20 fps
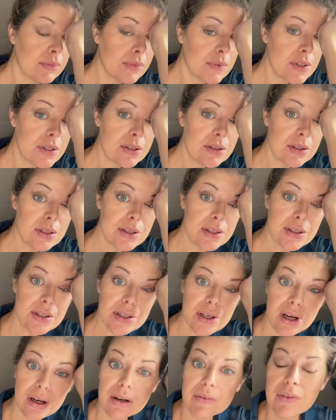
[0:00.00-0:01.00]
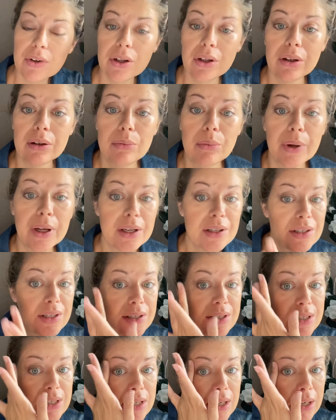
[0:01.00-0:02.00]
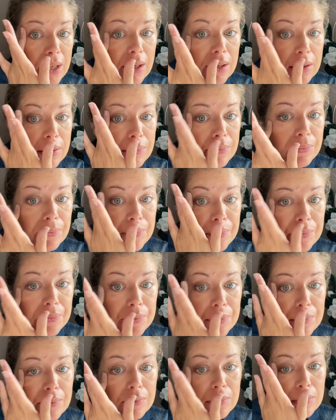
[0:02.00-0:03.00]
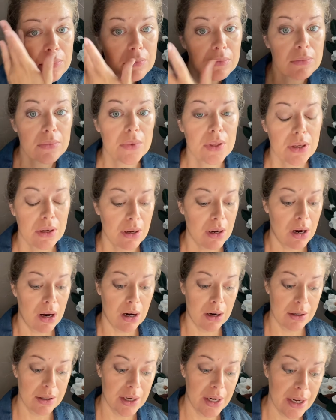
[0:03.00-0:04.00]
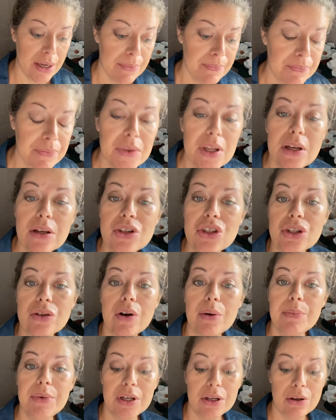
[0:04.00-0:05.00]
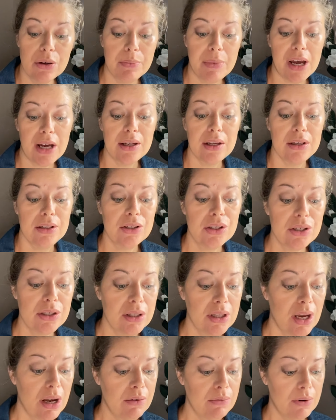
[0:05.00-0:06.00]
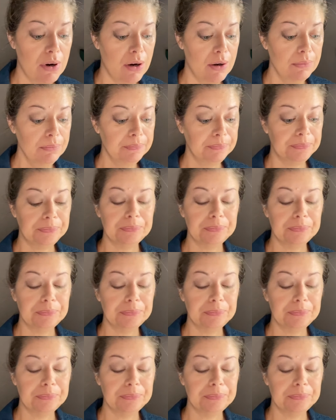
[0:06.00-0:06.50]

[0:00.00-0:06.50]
So this is kind of a good way to see. All right, so I'm going to go back into that Rome.